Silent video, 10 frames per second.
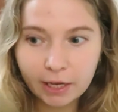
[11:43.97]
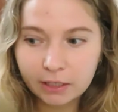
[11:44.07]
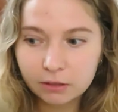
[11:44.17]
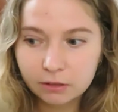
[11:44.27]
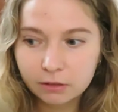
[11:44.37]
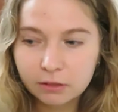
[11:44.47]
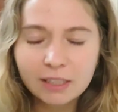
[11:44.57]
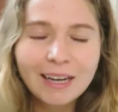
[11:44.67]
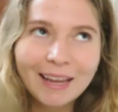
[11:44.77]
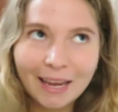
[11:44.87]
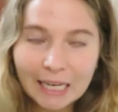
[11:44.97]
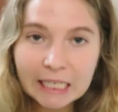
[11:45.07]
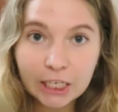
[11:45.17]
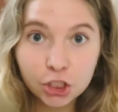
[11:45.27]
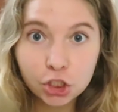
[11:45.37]
Like not that I hate
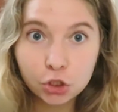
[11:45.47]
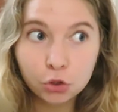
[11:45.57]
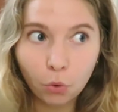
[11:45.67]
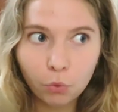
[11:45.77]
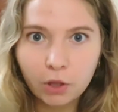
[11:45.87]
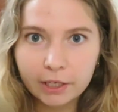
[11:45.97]
it, I just don't